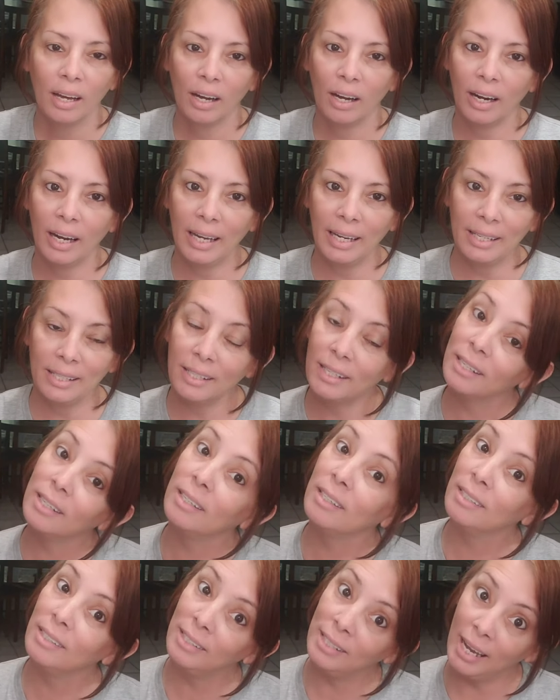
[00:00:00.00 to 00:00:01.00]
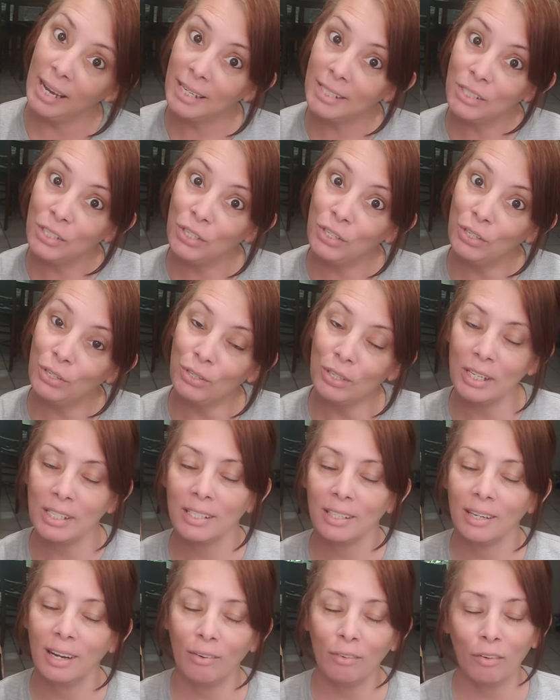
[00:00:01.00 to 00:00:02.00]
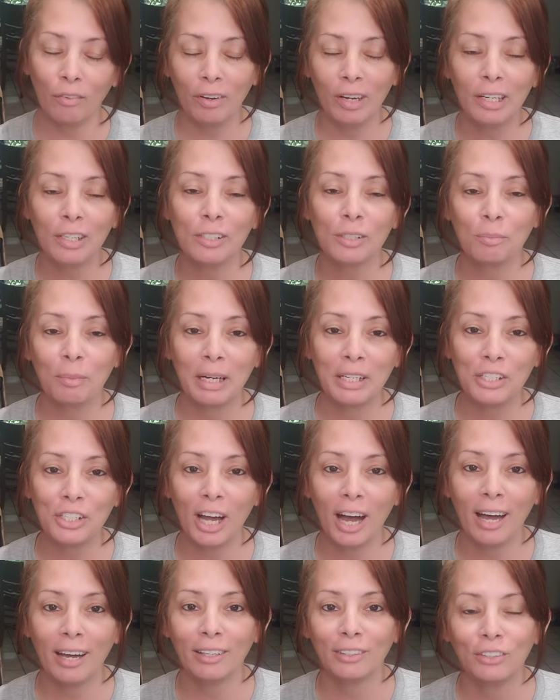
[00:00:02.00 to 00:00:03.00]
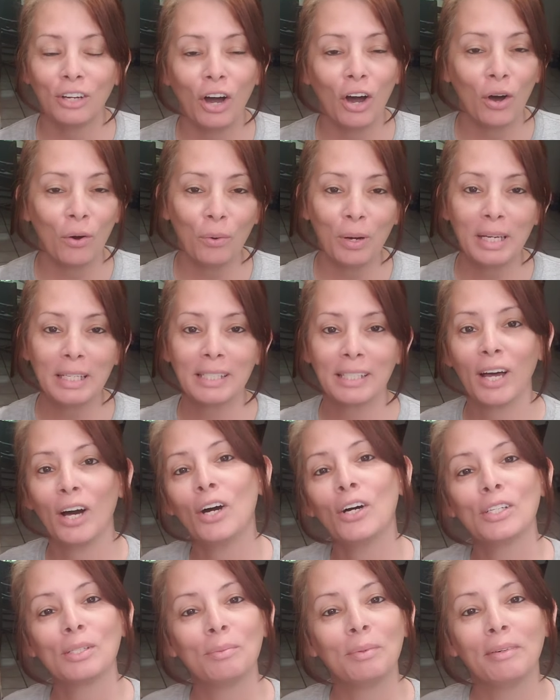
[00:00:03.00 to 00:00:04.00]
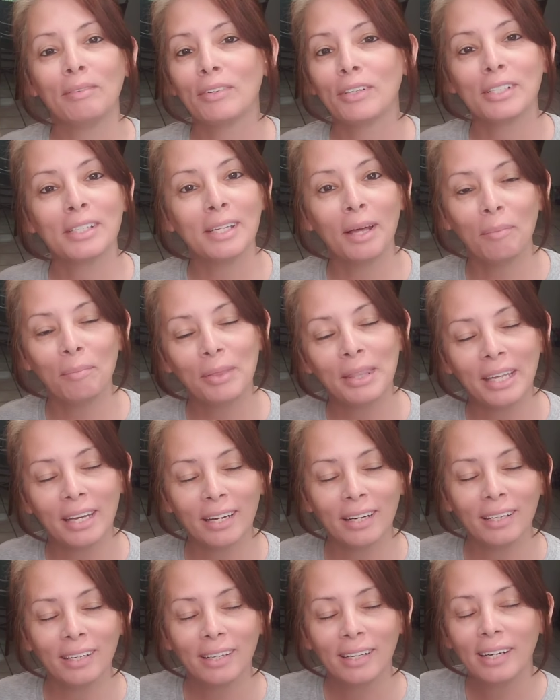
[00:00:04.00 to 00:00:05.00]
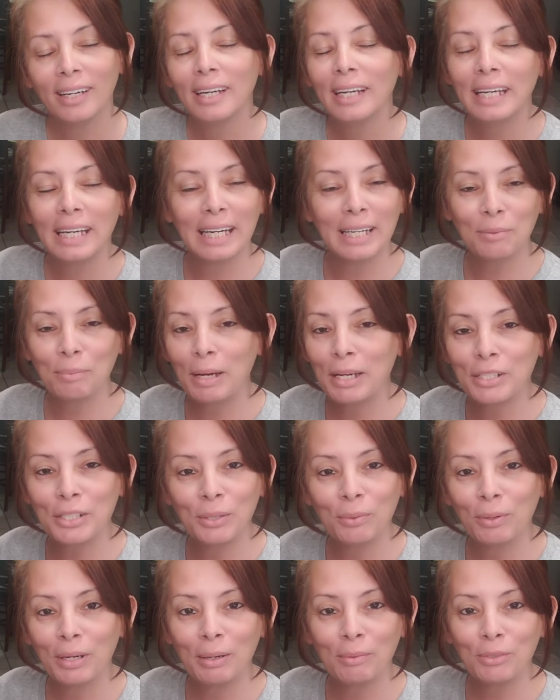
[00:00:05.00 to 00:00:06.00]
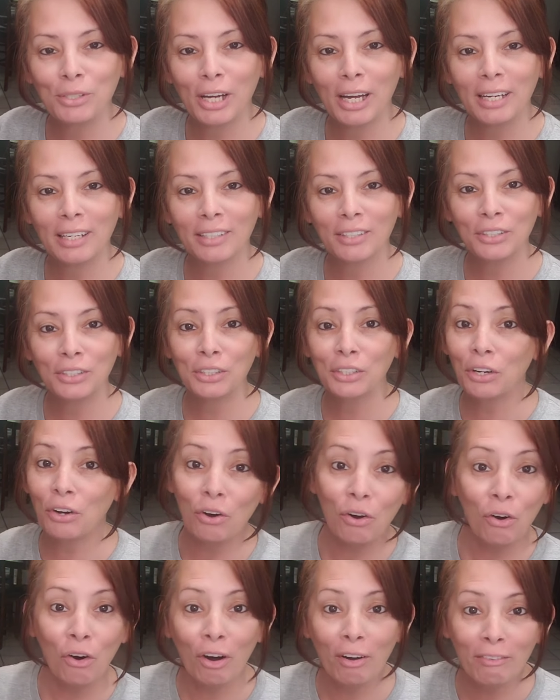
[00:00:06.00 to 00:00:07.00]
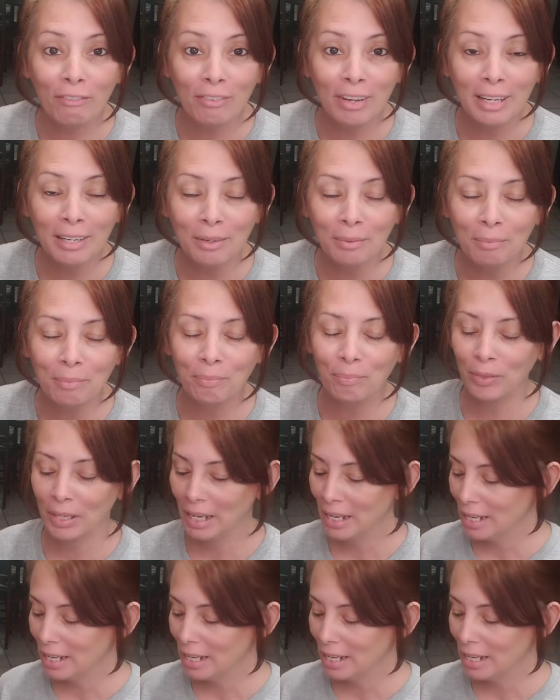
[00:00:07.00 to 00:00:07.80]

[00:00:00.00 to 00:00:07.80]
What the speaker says: all right, take two, because it never fails. My child always calls me for something, especially when I'm trying to cook or film.